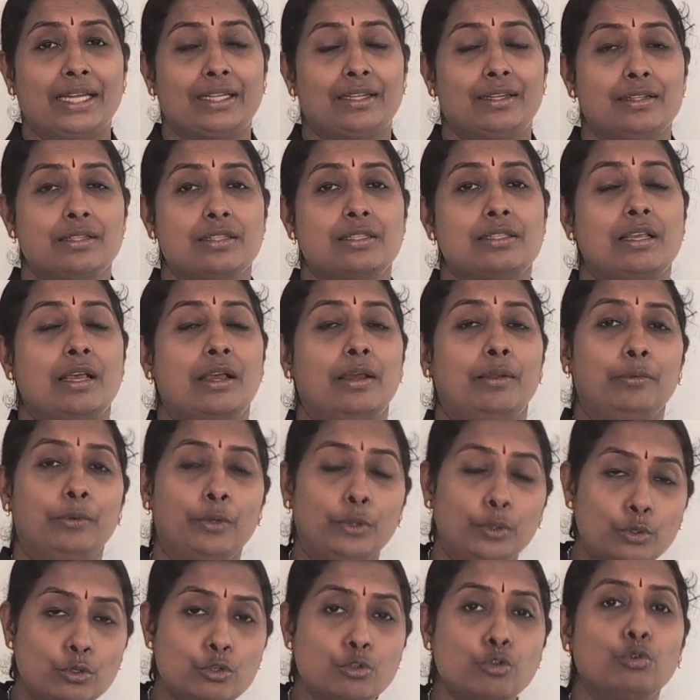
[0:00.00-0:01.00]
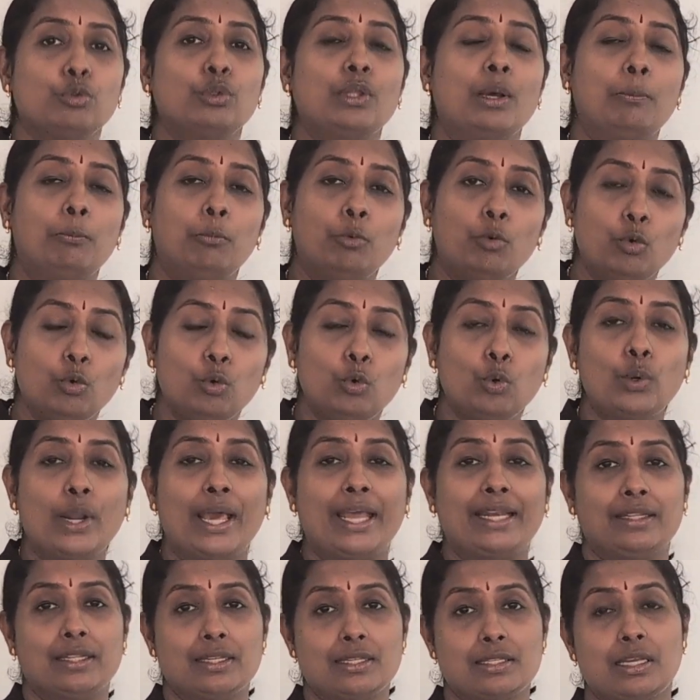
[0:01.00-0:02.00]
is due to the moon
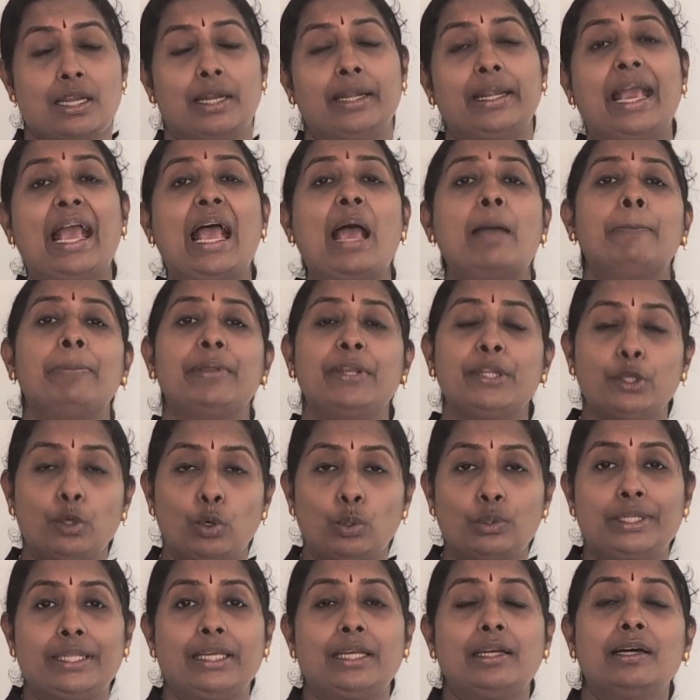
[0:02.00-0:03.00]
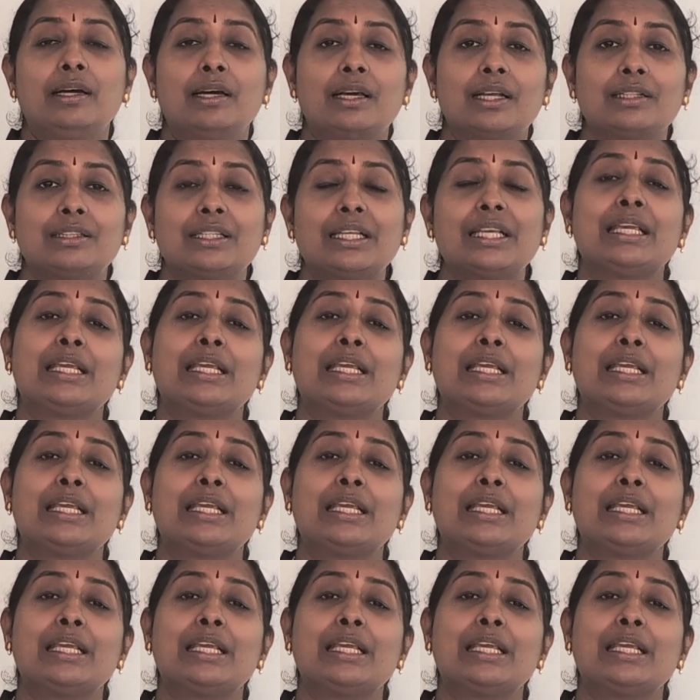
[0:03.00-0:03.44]
and the sun happening on the earth